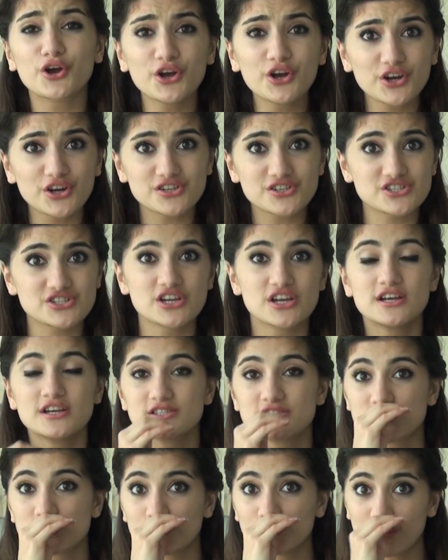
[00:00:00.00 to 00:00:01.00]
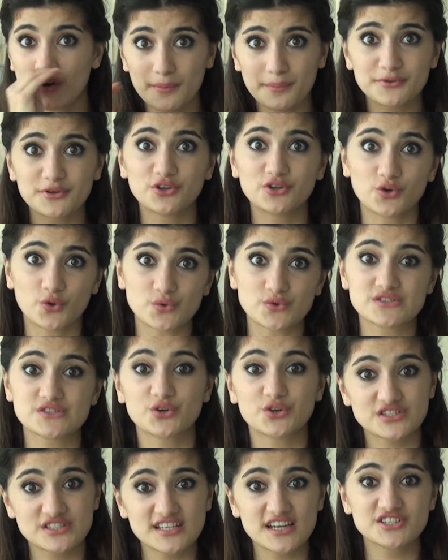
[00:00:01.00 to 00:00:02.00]
urge to rub your nose
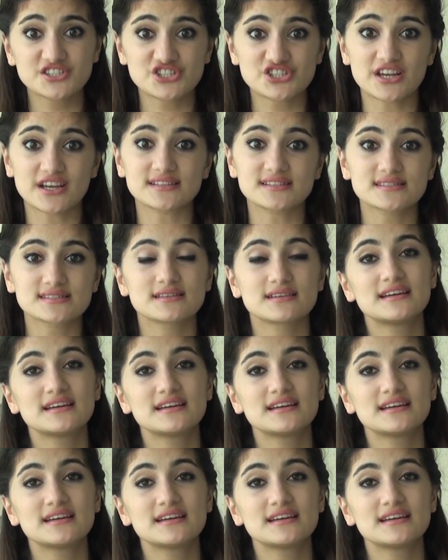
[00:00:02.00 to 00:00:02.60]
or touch it.